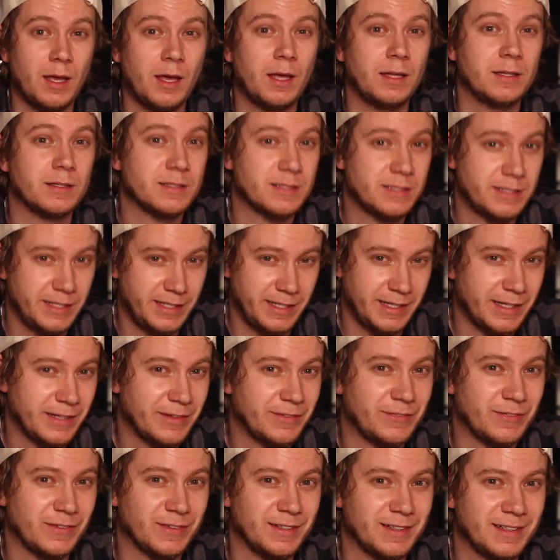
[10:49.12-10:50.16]
and see
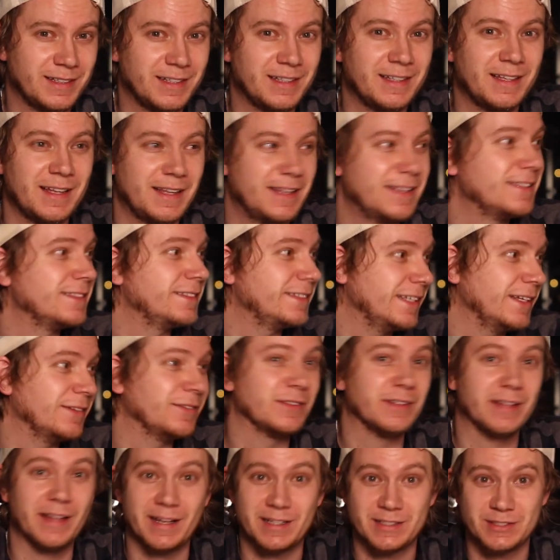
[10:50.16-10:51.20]
if
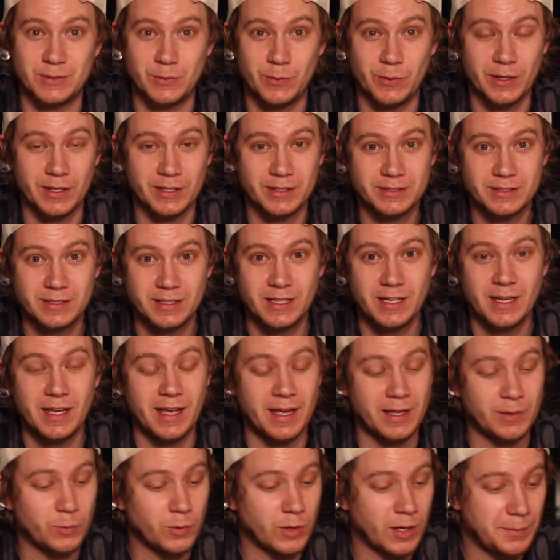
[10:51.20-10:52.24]
Alexa works.
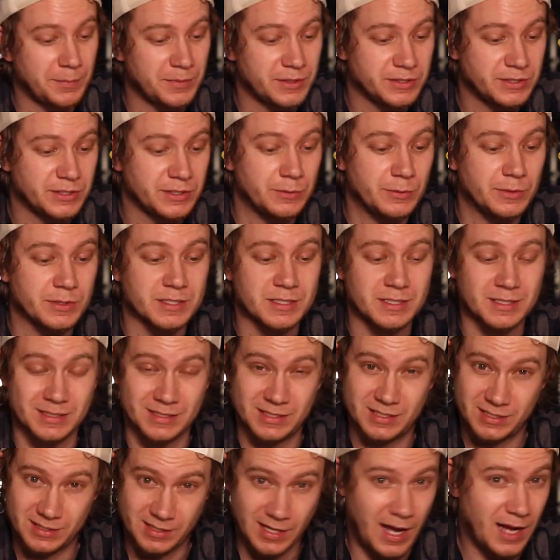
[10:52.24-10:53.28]
And what I'm going to do is
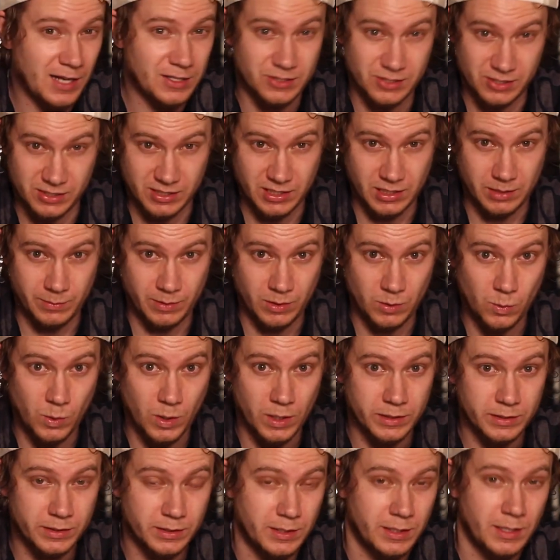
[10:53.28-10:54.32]
scotch is going to be
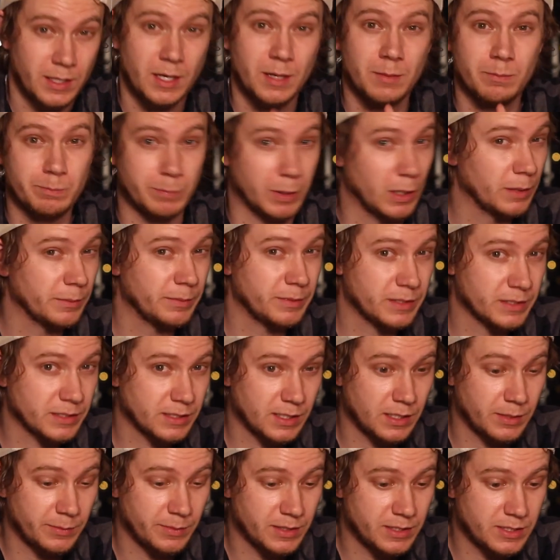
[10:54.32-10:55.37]
1, bourbon is
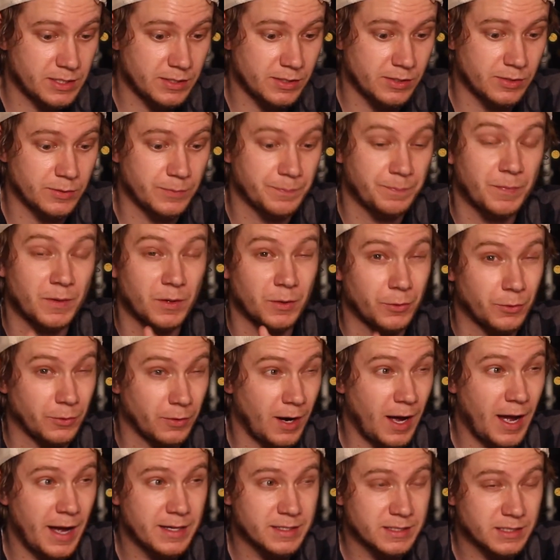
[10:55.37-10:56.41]
going to be 2,
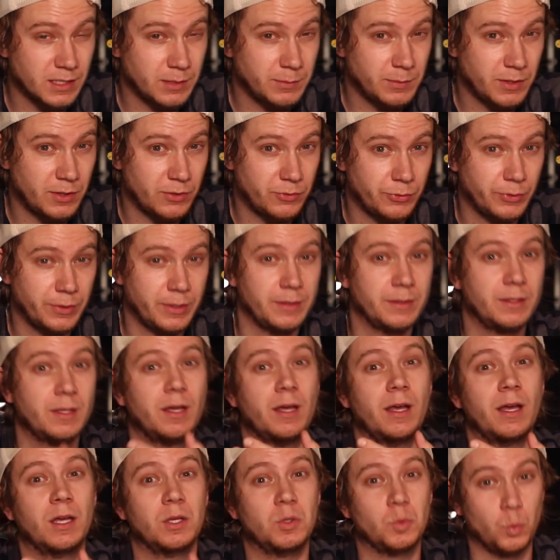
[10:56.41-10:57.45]
rye is going to be 3,
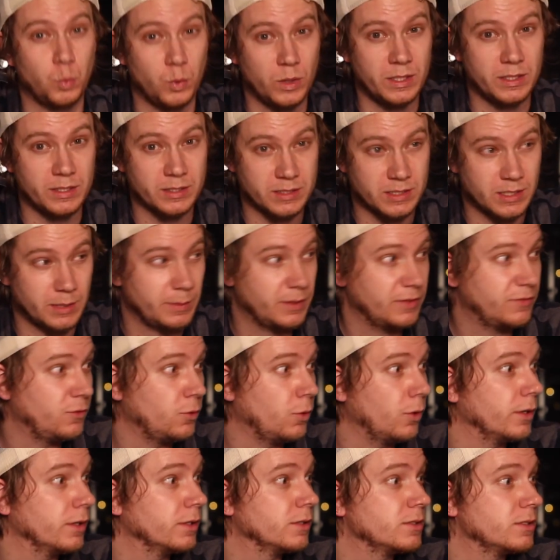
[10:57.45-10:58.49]
and wheat is going to be
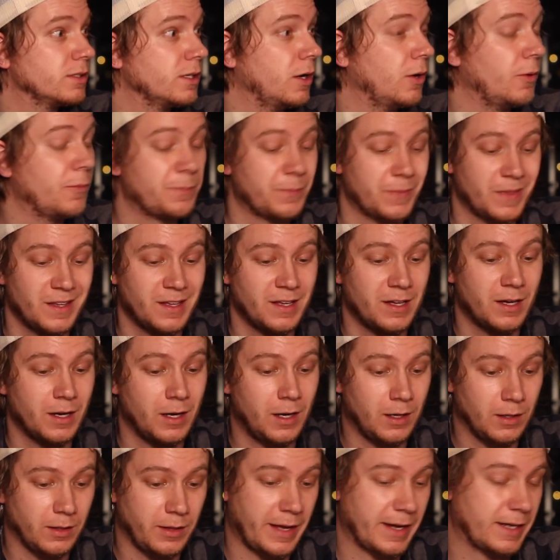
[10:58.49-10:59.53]
4. So
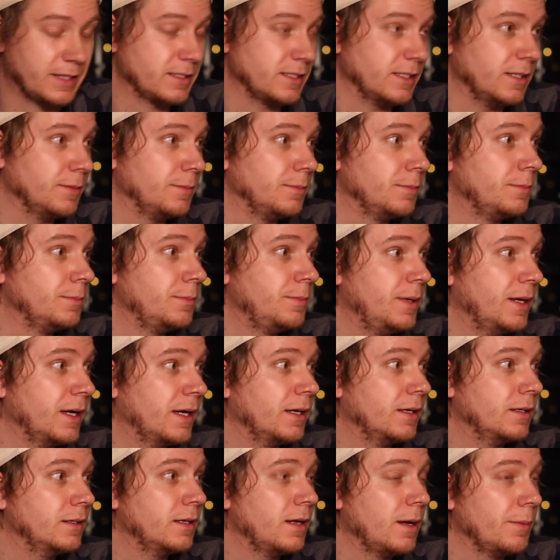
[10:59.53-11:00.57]
Alexa, pick
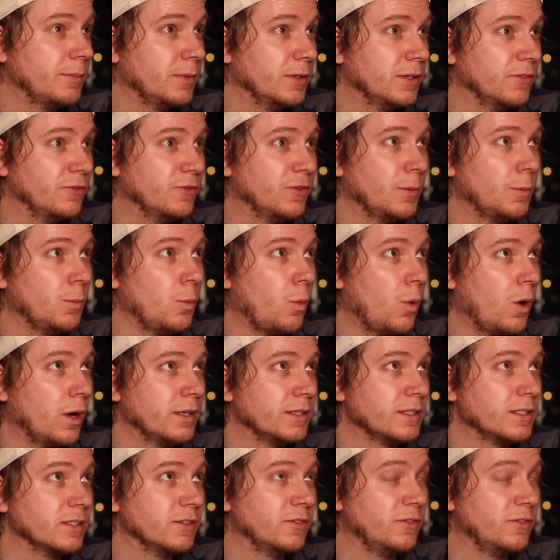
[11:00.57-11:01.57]
a number from 1 to